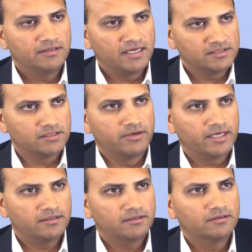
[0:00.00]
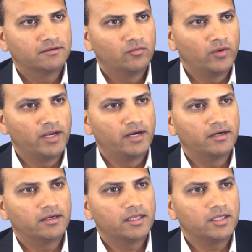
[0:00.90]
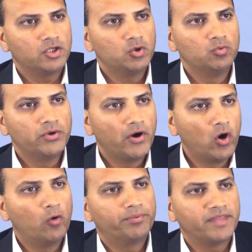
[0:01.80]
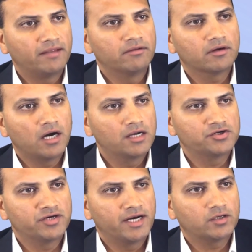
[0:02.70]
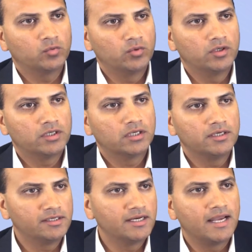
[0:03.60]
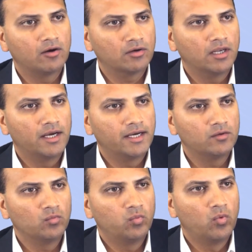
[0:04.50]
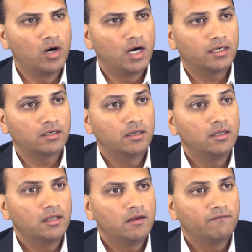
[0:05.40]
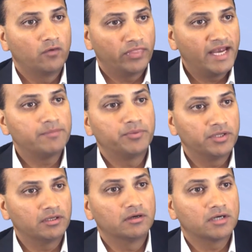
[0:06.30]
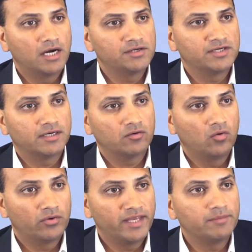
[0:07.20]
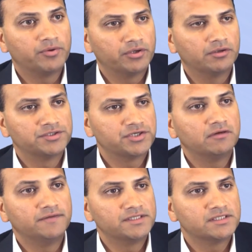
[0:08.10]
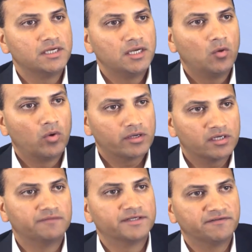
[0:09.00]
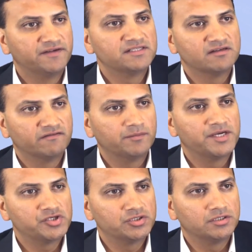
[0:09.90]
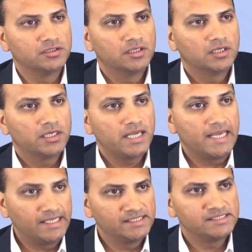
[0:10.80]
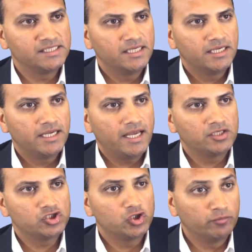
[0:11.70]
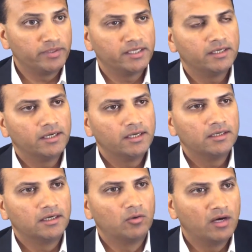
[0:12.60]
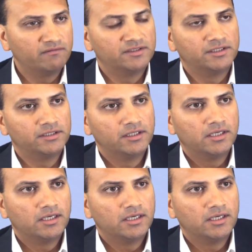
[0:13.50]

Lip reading: that is correct, where you would hope that the contract would clearly outline what, for that particular contract or that particular service, what a covered defense information is and should be. However,